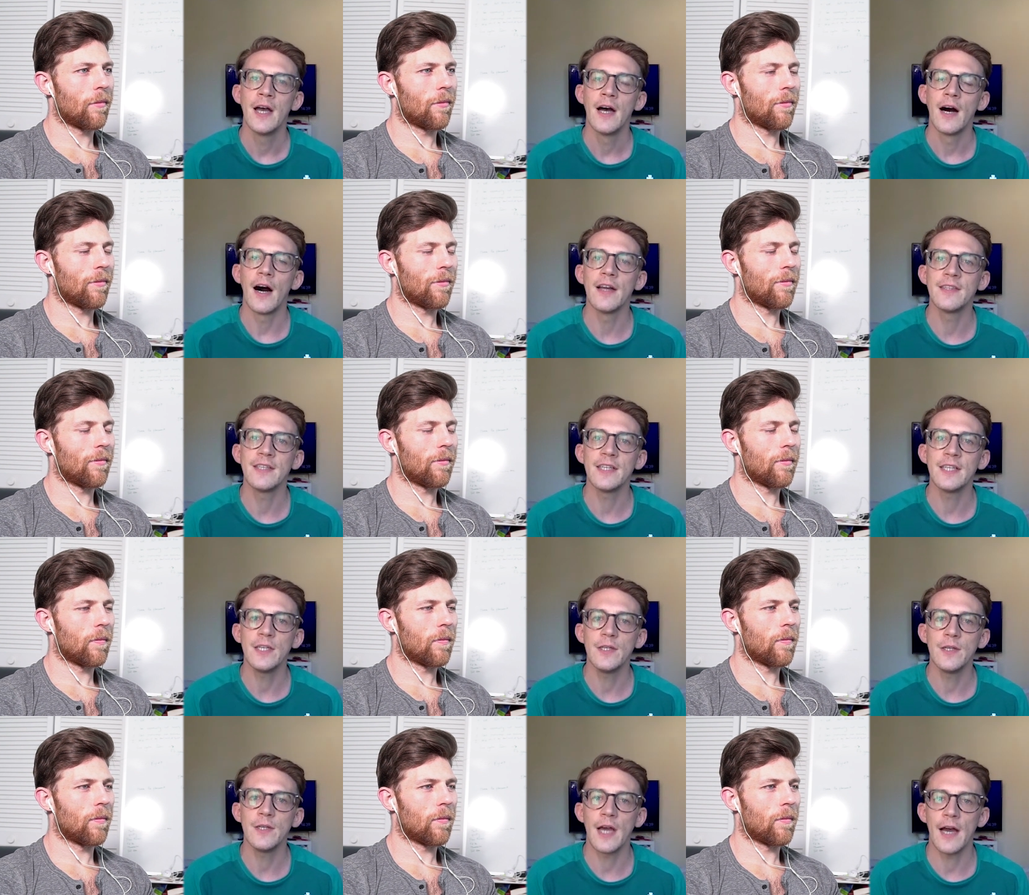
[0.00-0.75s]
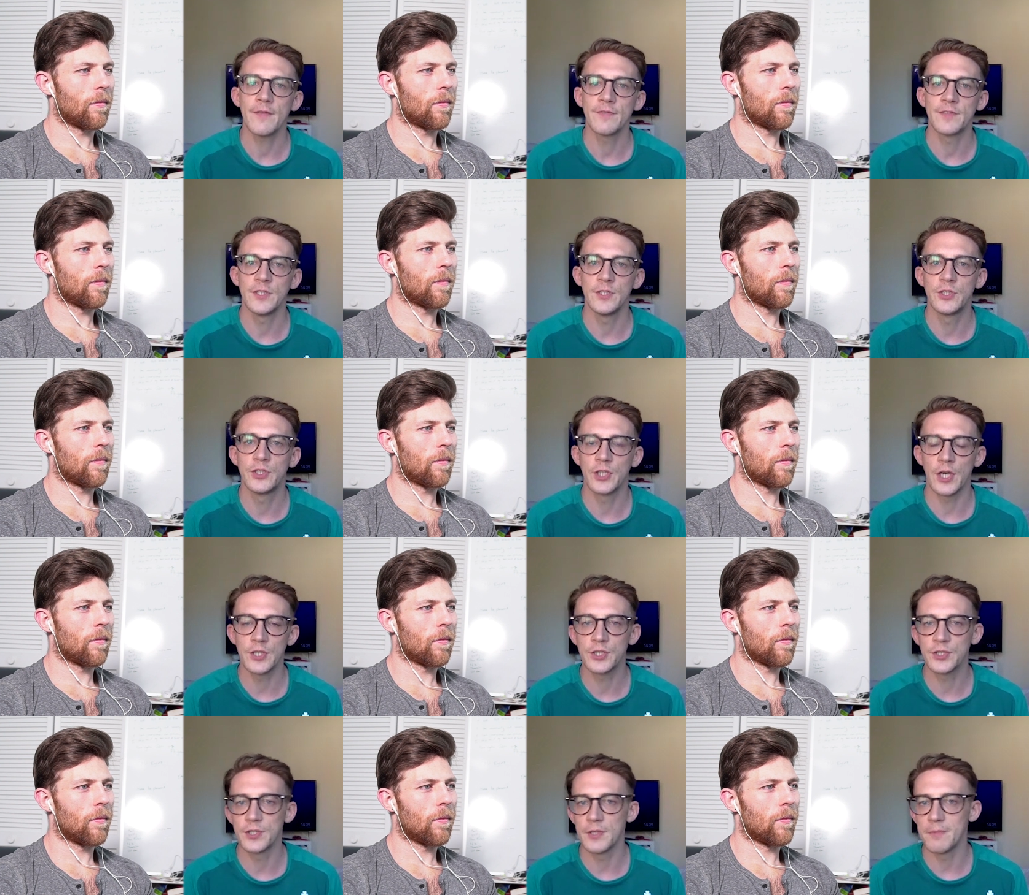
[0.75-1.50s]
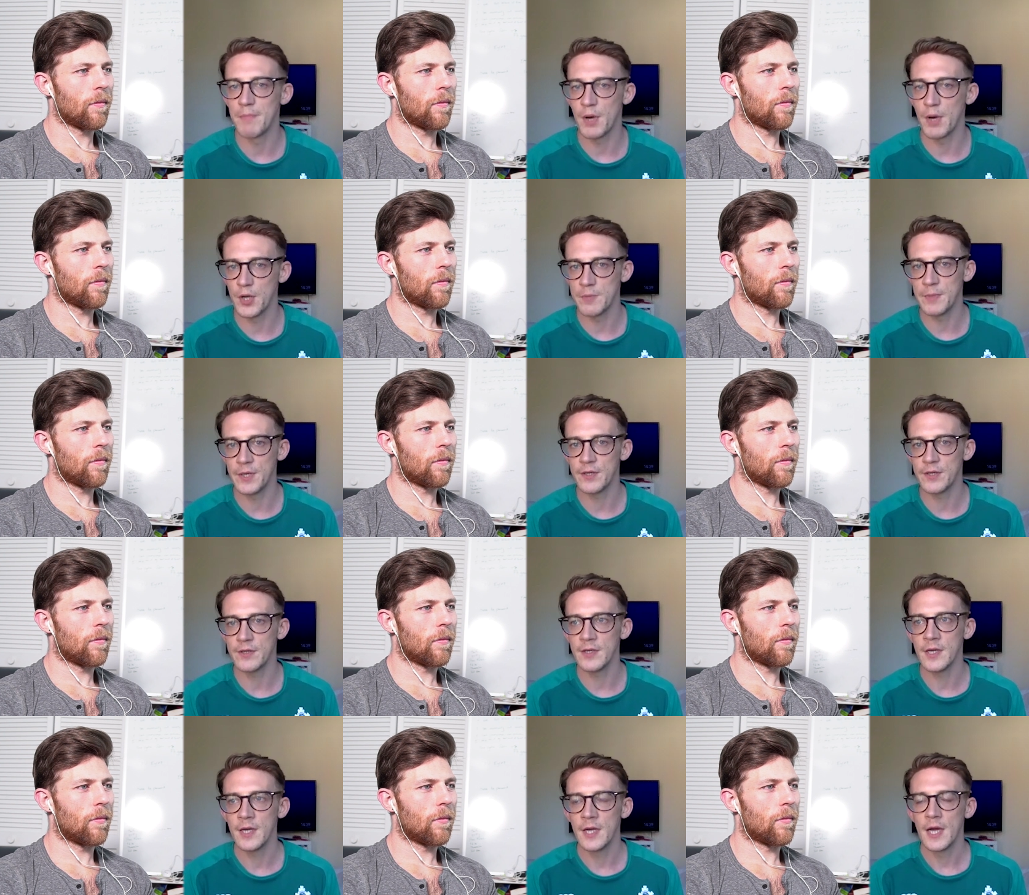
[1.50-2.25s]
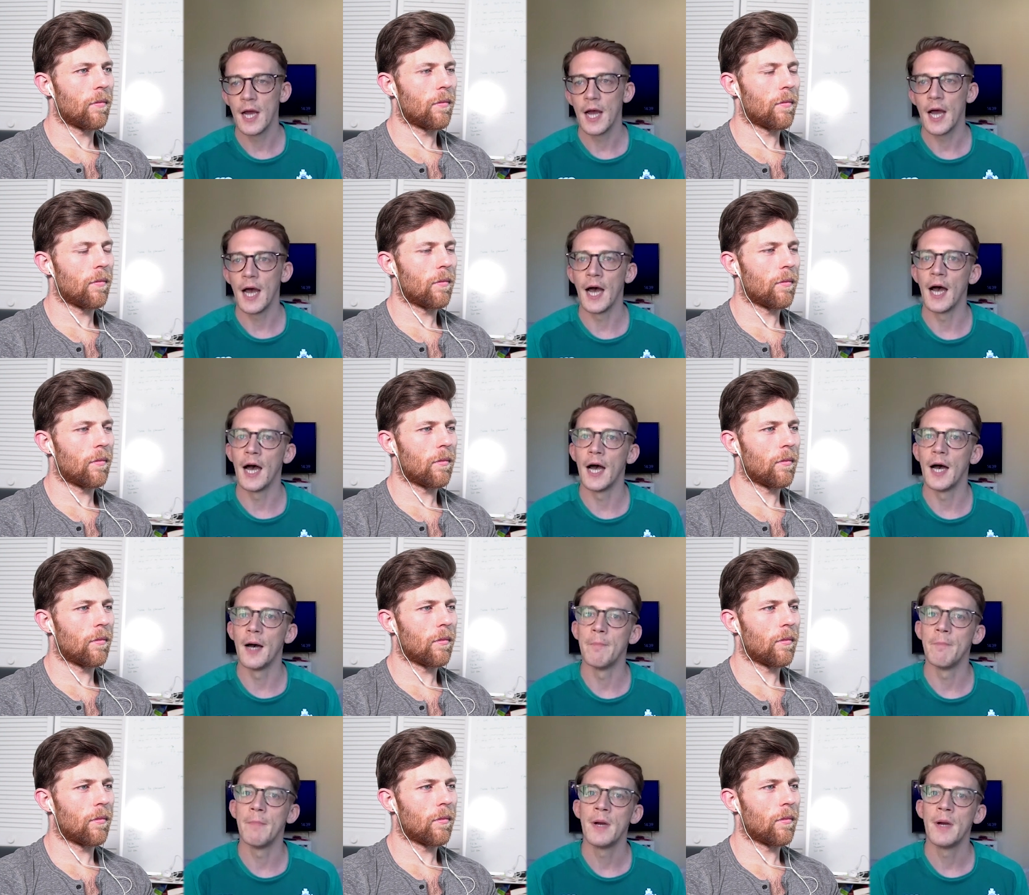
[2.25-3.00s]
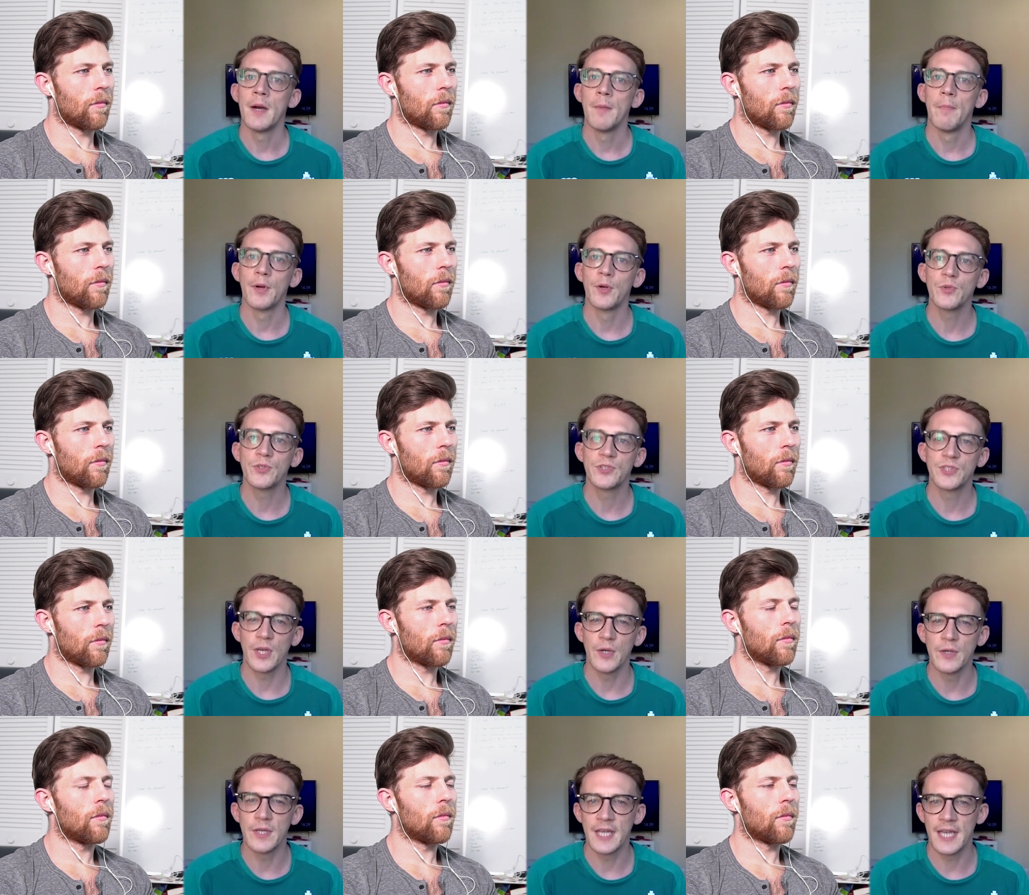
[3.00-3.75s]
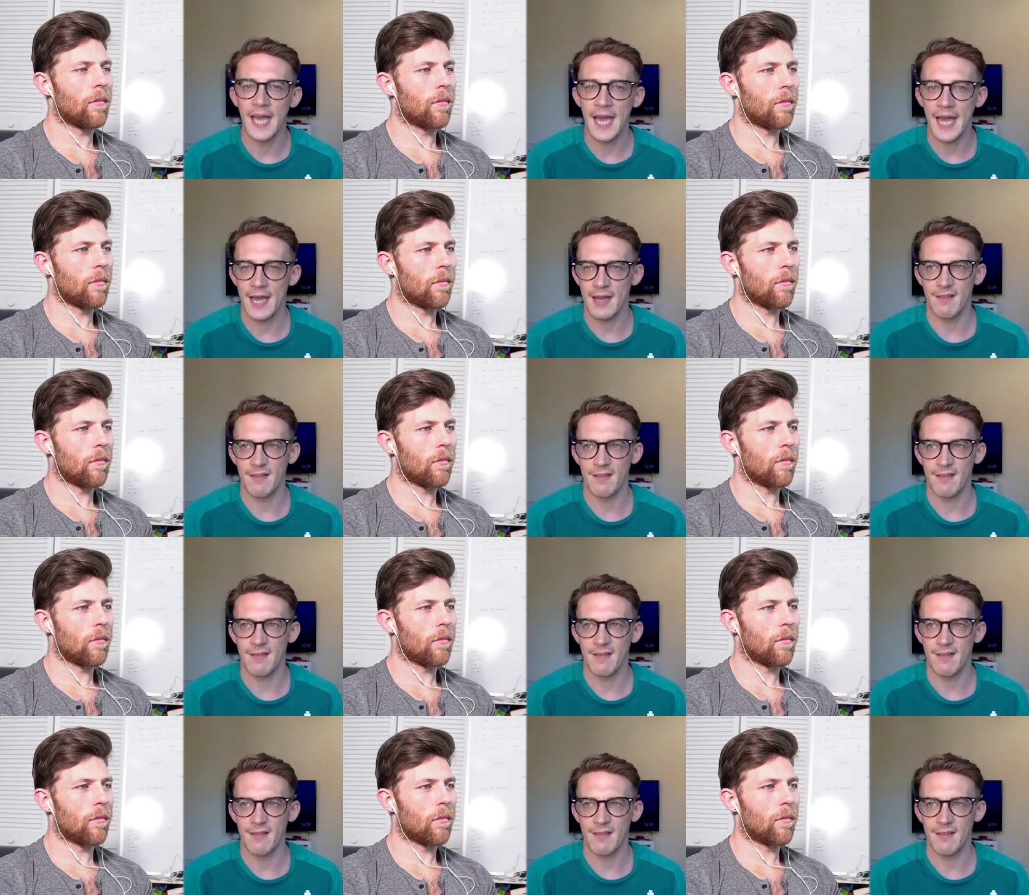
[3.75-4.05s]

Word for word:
Speaker 1: I think you have to judge the moment, um, but also get